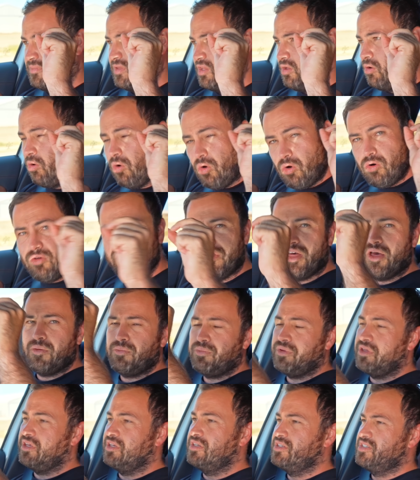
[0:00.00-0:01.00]
all that
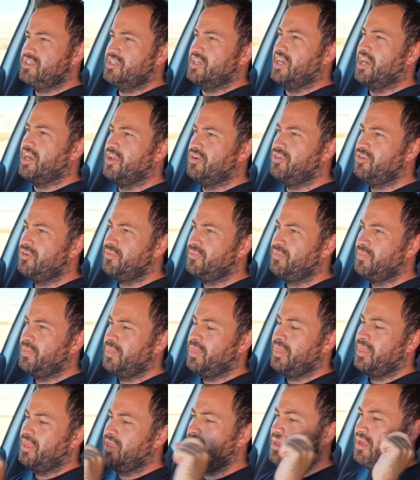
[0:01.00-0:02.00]
being said,
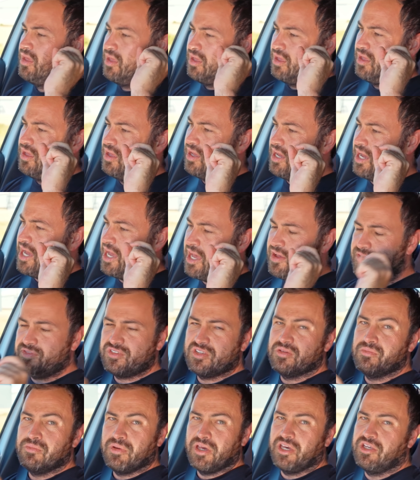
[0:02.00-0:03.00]
I have
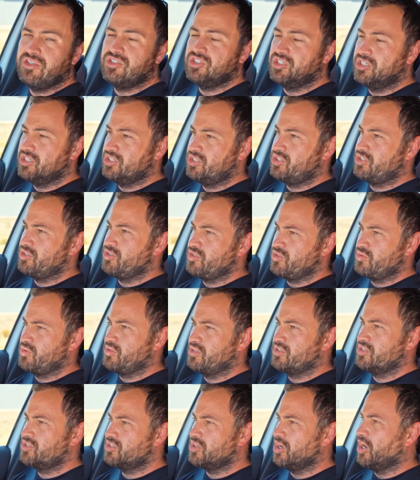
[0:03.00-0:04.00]
some major issues
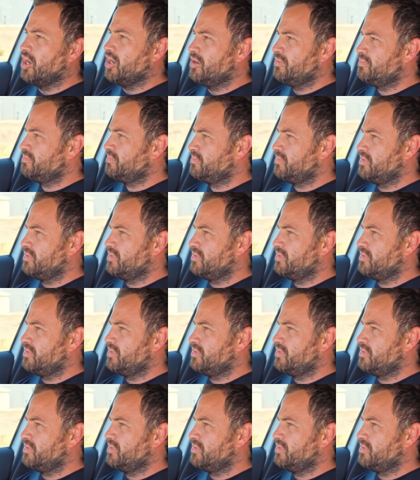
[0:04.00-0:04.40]
with this car,